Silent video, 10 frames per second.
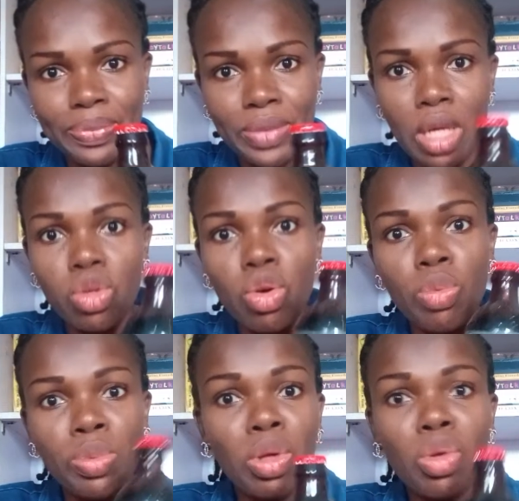Your
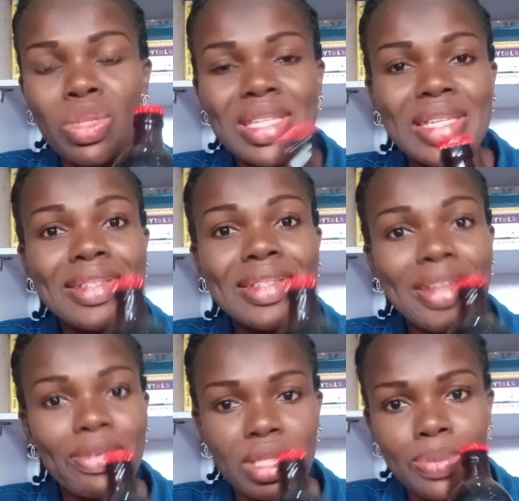blood contains
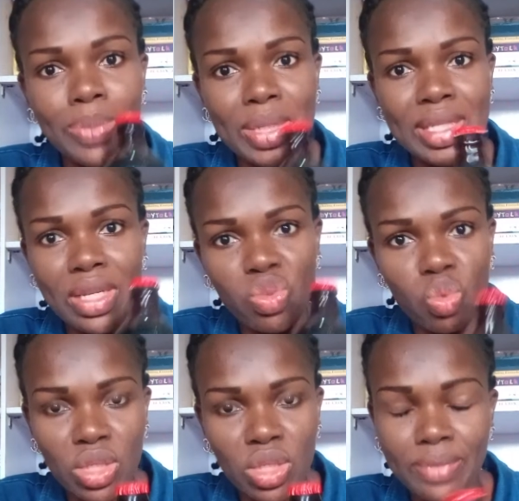70%
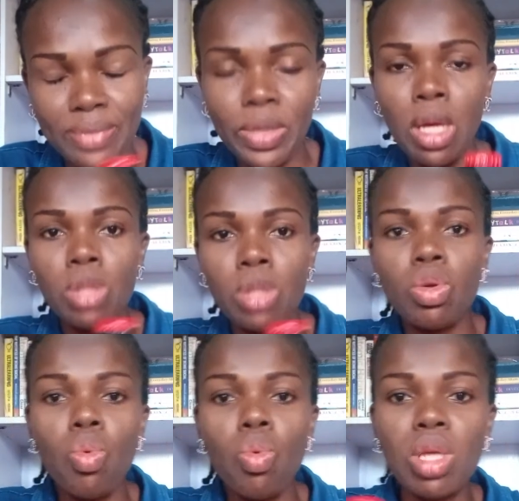water. So
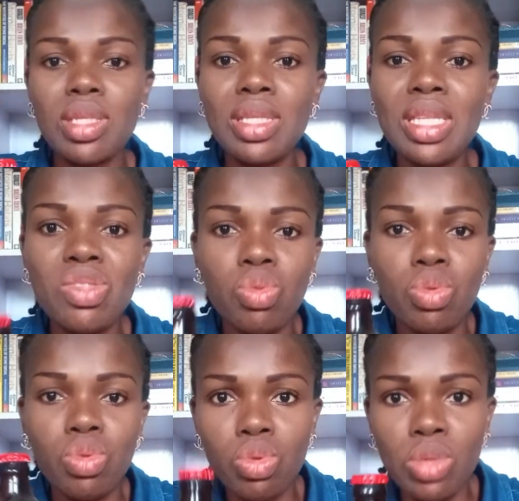what this will
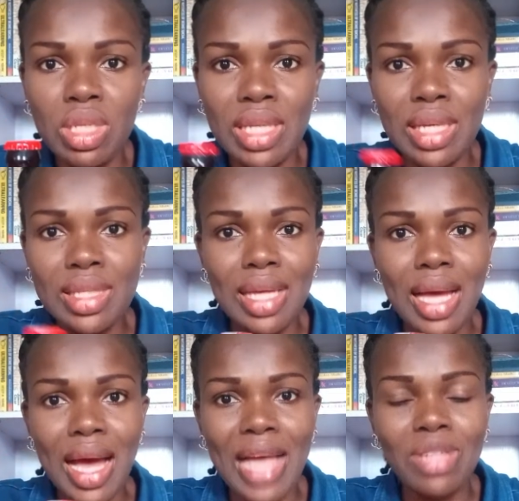do is that
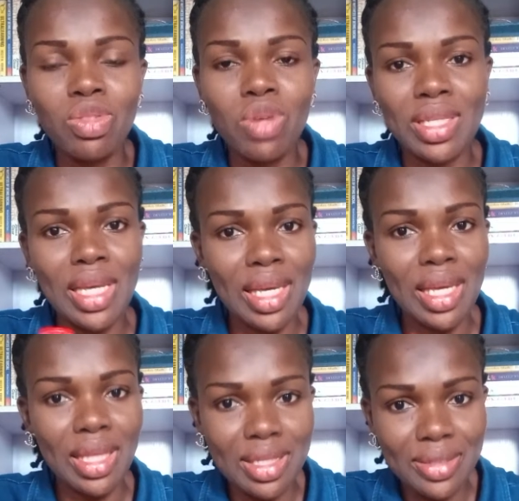as you are taking
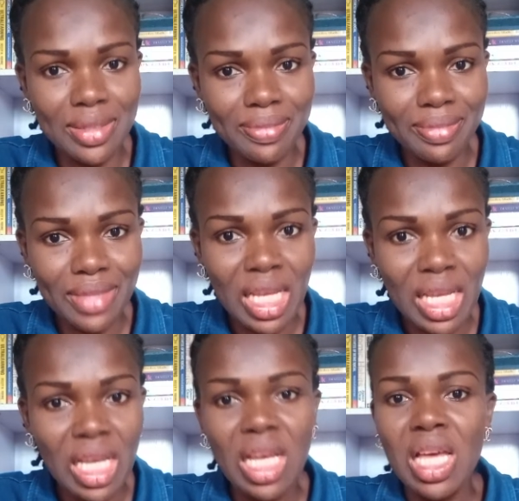it,
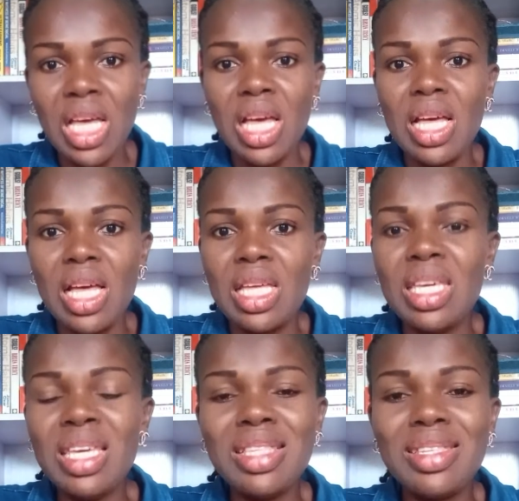
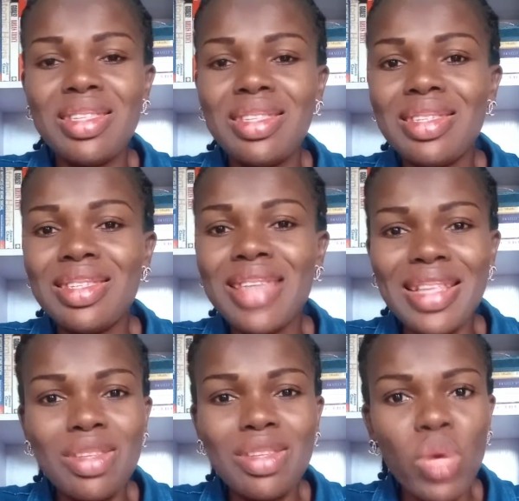it
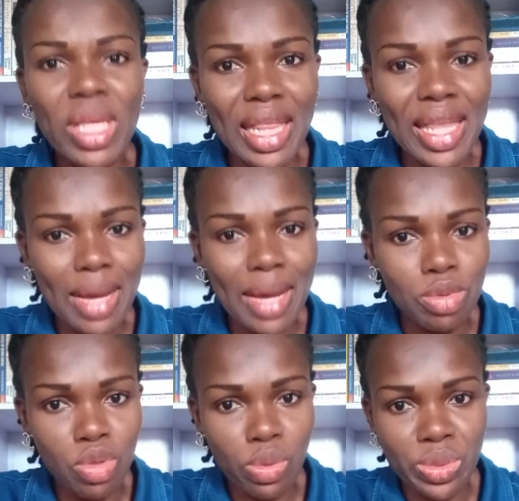gets quickly
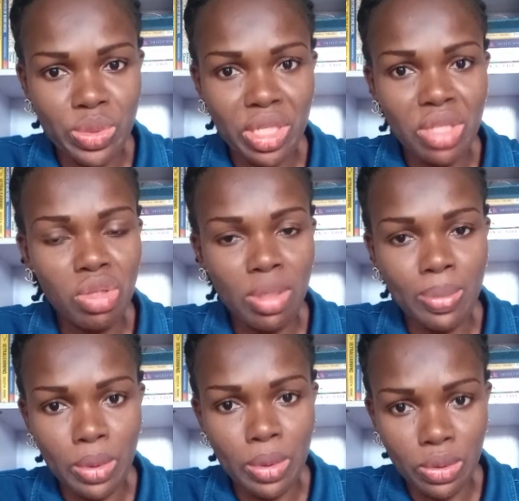absorbed into the
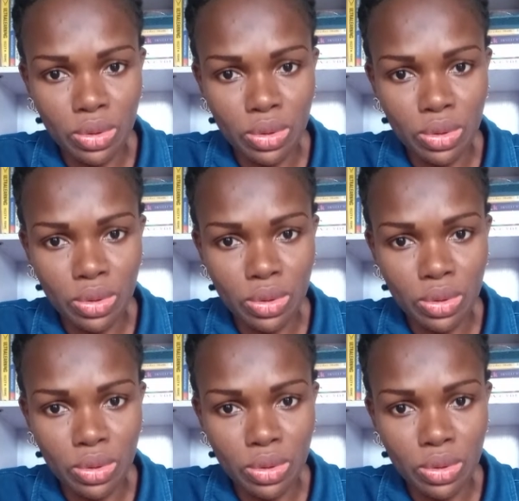blood.